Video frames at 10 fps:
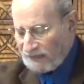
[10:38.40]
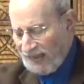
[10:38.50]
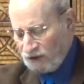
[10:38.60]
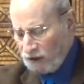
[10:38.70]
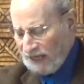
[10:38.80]

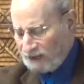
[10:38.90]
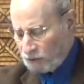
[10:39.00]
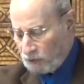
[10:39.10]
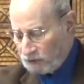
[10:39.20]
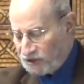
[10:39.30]
and looking at
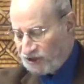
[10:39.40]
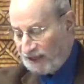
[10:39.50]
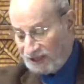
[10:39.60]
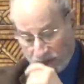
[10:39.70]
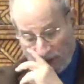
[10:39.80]
the world
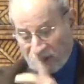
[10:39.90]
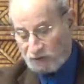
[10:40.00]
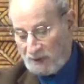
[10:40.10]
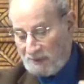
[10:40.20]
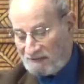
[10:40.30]
scene, as much
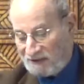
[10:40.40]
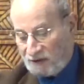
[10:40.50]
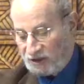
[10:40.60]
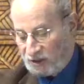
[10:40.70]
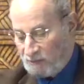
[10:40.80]
as we may
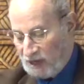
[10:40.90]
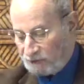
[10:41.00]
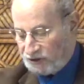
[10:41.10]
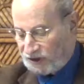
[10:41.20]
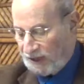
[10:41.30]
feel that
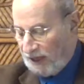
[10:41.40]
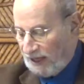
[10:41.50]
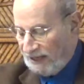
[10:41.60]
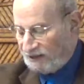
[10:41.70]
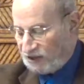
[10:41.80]
democracy
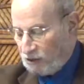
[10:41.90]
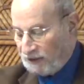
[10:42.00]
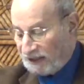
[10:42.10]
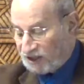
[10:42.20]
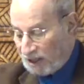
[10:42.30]
is the
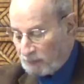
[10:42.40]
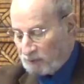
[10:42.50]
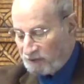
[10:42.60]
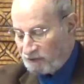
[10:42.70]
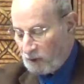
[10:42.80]
only
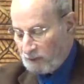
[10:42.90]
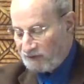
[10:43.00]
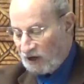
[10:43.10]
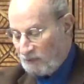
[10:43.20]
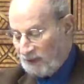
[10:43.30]
acceptable form
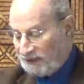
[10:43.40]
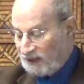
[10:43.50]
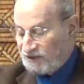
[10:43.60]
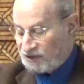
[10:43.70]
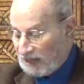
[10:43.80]
of government,
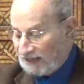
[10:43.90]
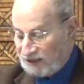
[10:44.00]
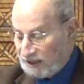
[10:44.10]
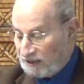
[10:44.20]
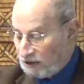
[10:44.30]
it's an
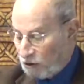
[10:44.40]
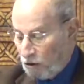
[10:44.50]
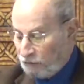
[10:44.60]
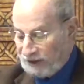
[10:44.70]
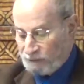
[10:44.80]
idea that
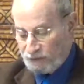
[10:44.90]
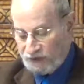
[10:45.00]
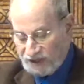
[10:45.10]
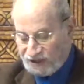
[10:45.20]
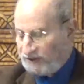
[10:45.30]
only
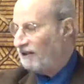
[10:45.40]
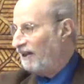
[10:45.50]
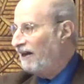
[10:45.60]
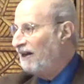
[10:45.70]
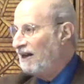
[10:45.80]

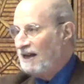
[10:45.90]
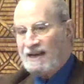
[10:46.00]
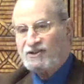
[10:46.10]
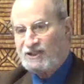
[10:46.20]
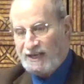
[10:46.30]
recently
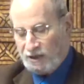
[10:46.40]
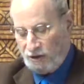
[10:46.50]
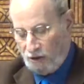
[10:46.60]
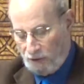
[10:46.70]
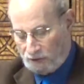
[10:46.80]
has taken
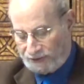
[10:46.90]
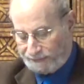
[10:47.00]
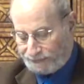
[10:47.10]
hold.